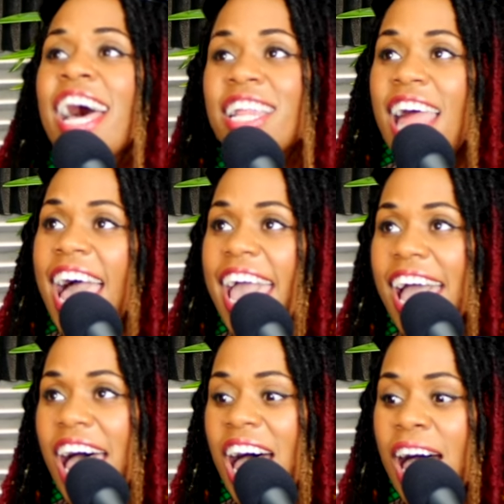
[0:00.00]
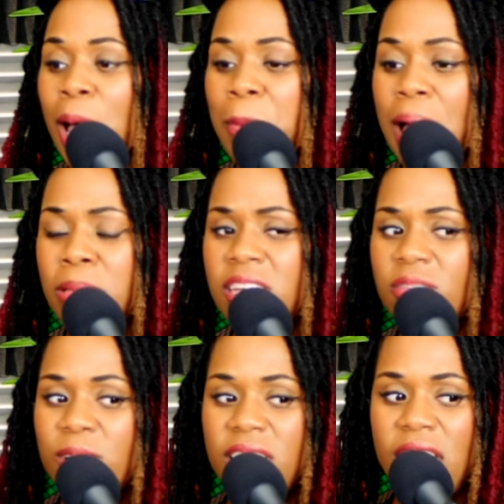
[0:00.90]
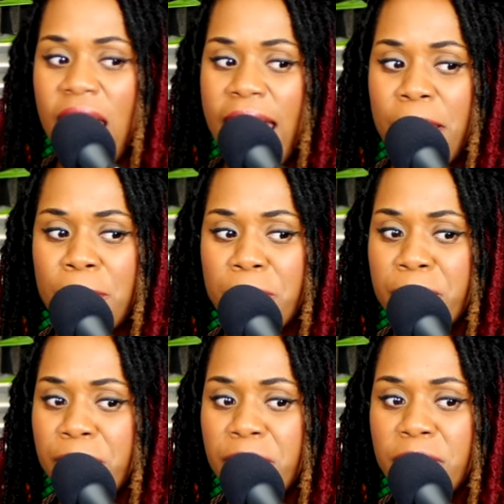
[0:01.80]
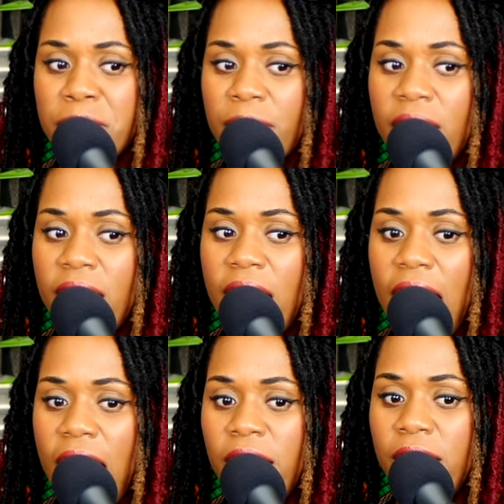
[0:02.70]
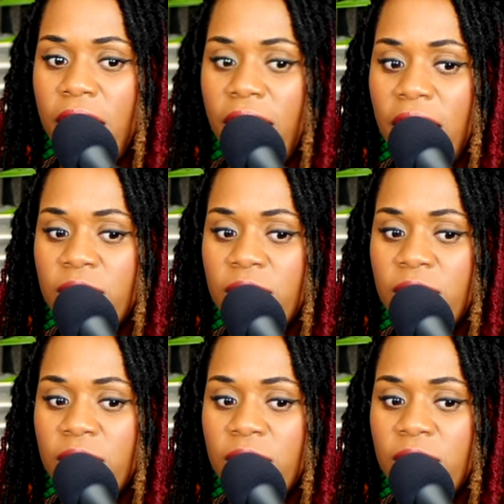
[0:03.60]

Like um, I'm just really like I don't know. I